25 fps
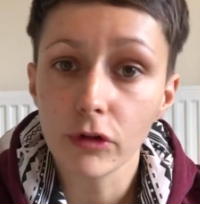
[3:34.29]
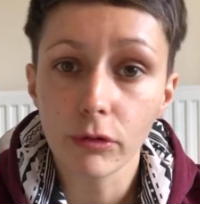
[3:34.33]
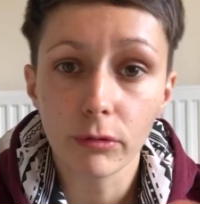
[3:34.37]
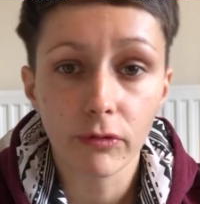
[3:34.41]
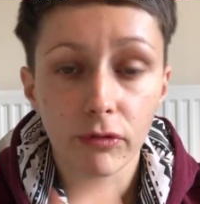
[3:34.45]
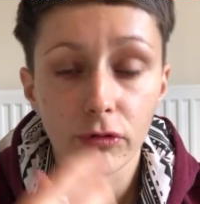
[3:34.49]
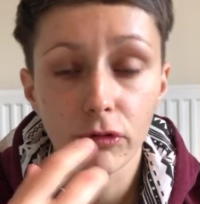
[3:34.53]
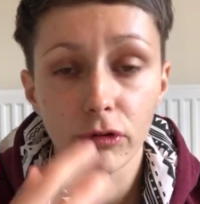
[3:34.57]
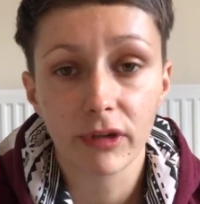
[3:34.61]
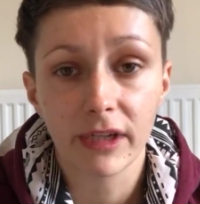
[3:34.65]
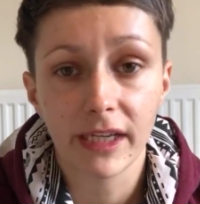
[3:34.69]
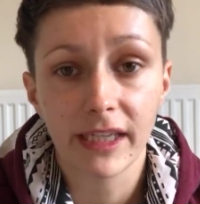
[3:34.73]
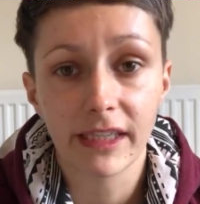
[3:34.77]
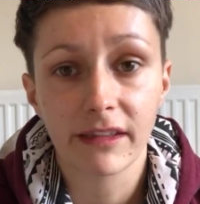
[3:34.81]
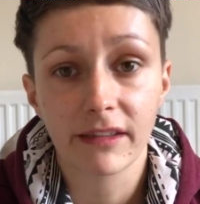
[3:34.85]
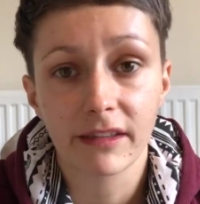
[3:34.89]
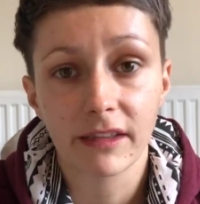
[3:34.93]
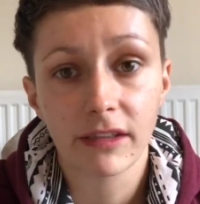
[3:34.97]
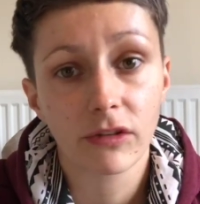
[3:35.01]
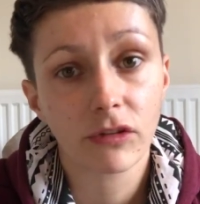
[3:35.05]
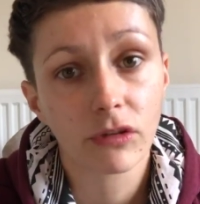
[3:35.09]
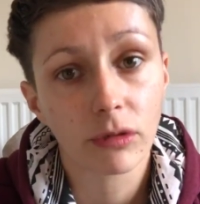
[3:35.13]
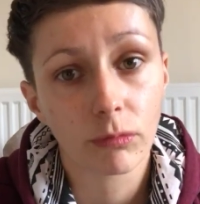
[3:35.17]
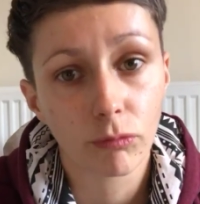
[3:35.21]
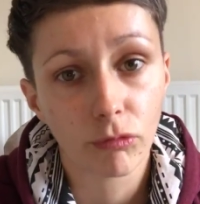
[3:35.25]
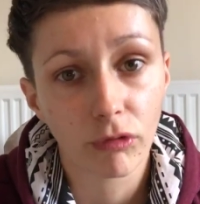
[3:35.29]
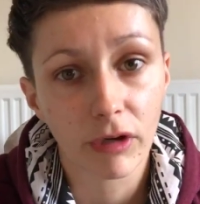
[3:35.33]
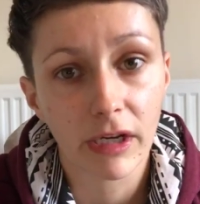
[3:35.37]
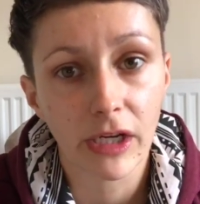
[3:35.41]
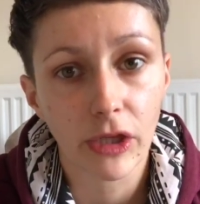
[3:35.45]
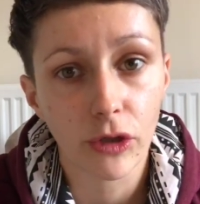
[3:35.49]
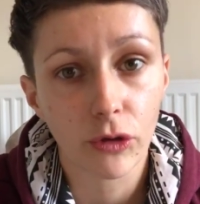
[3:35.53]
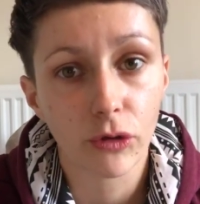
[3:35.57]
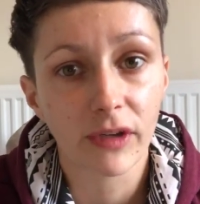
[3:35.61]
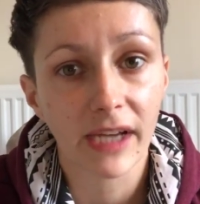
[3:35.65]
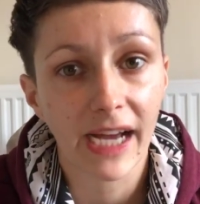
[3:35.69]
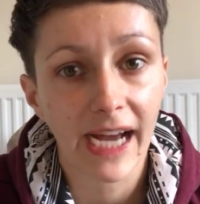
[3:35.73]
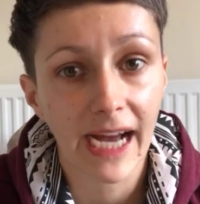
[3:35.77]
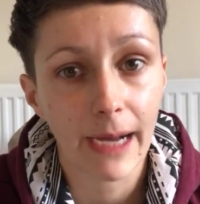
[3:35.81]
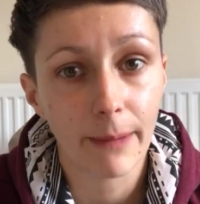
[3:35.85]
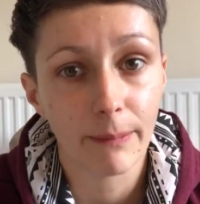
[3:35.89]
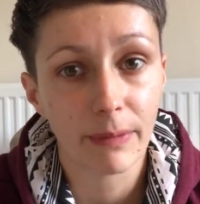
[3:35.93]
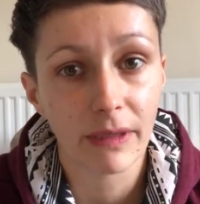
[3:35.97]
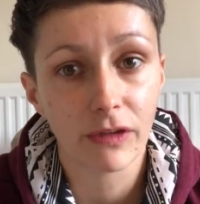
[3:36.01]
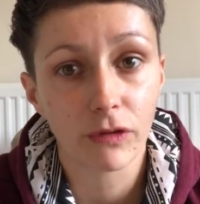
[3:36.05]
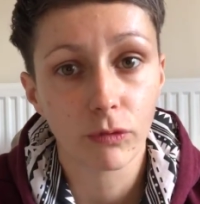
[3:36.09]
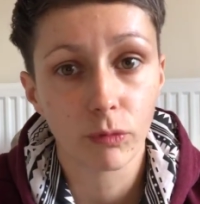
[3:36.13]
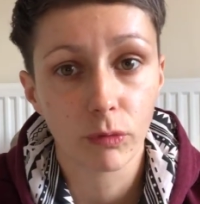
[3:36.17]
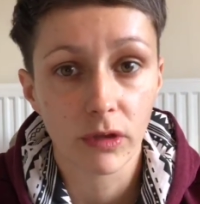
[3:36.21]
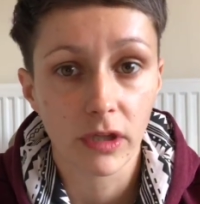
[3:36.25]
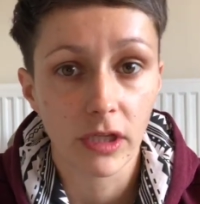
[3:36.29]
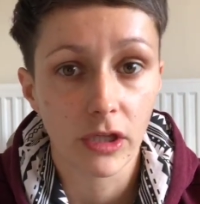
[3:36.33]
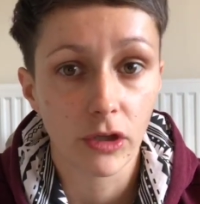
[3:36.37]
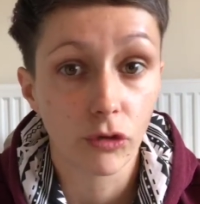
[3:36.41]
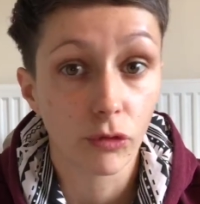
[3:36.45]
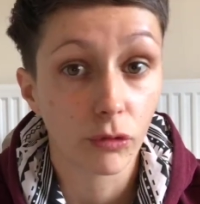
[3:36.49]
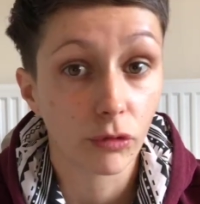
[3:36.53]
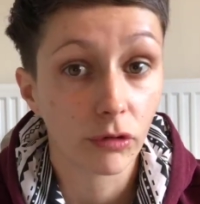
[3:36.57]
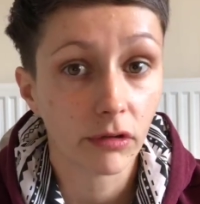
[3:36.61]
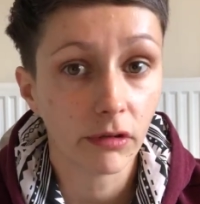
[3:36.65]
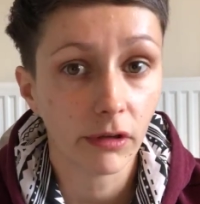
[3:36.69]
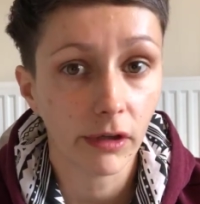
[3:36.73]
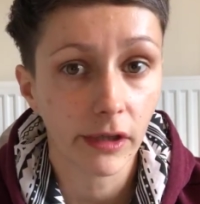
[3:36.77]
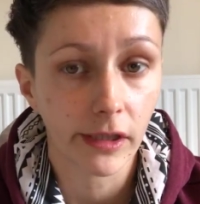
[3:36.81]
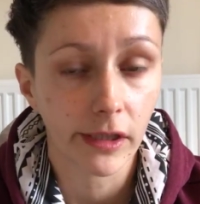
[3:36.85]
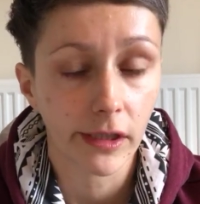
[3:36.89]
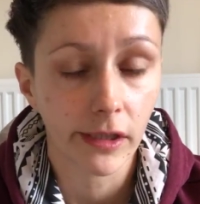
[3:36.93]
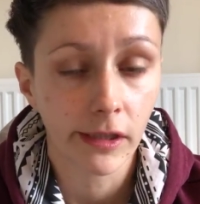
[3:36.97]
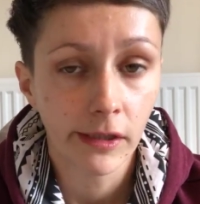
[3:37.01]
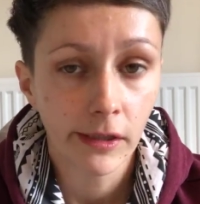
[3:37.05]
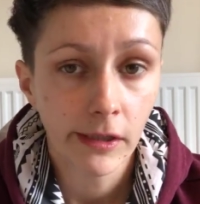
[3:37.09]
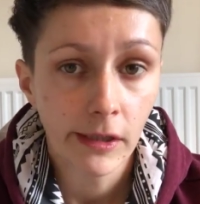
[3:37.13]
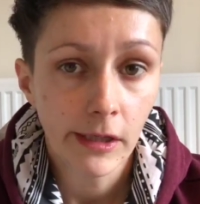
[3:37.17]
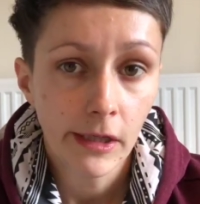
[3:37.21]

have created some really good habits within your diet.